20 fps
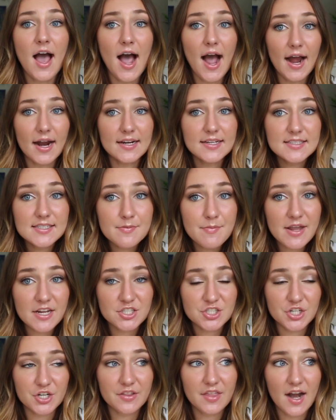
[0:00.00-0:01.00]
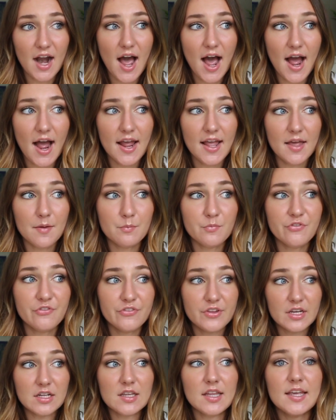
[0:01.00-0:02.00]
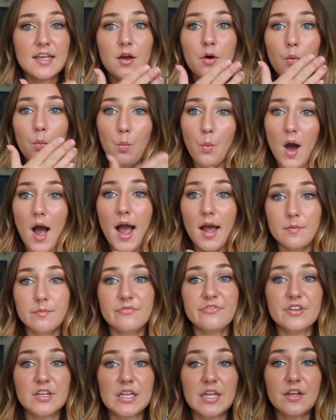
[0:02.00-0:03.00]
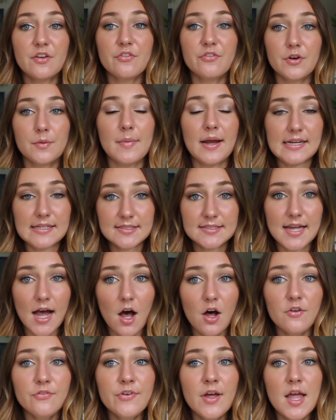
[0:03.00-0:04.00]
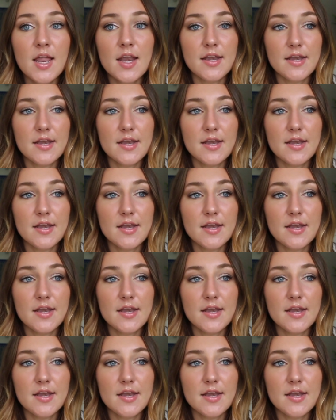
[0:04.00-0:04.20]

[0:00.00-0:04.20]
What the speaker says: I need to make sure that I am feeling what I'm feeling for myself,